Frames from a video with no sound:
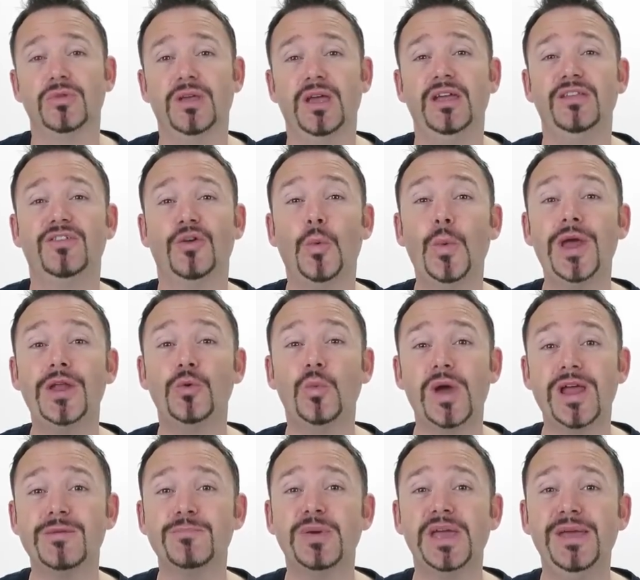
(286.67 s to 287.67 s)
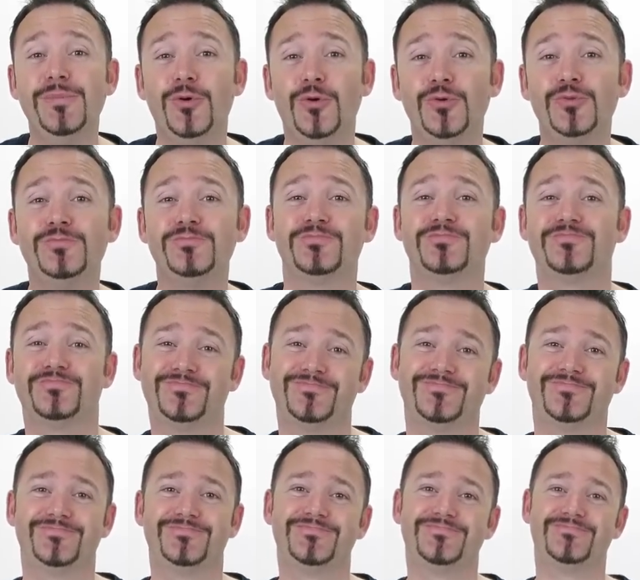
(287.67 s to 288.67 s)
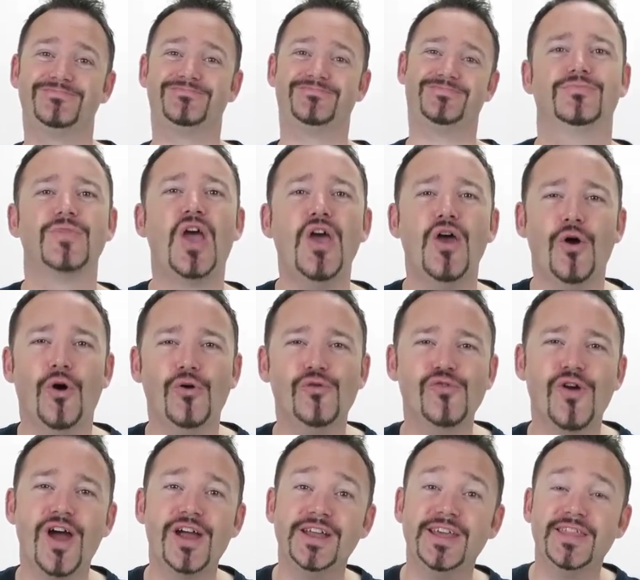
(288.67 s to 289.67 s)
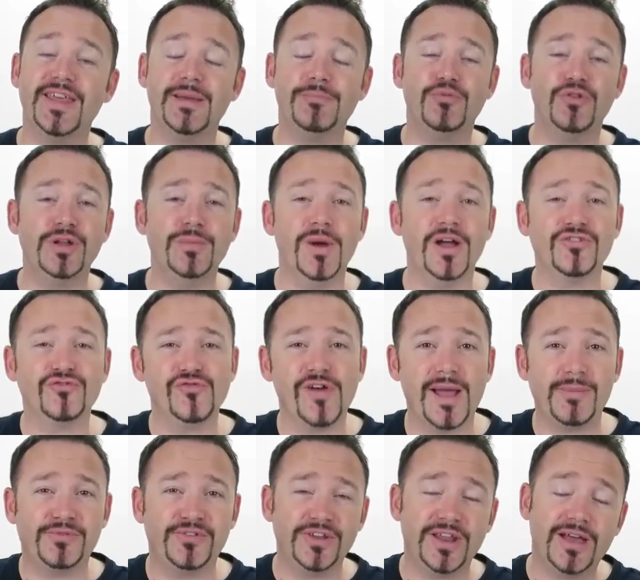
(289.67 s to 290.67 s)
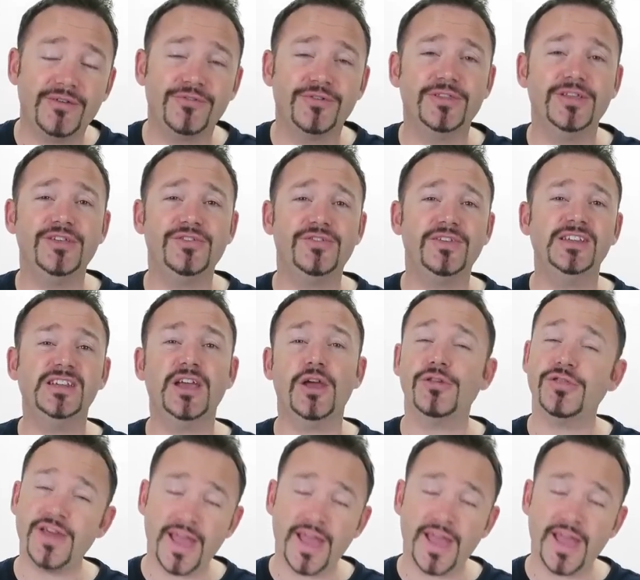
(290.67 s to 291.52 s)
It's a win-win, people. Alrighty, that pretty much wraps it up for this video.